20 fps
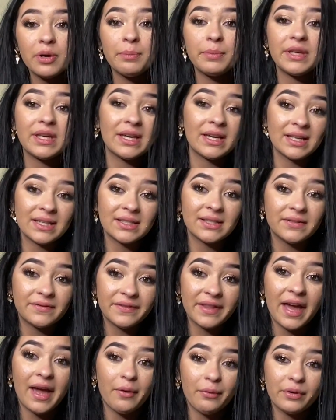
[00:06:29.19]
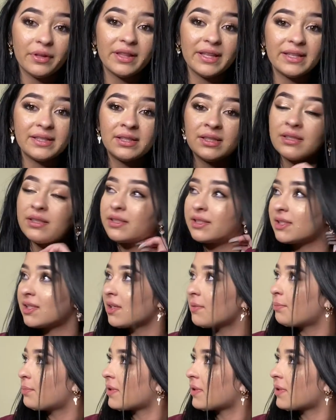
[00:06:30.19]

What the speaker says: because of that relationship.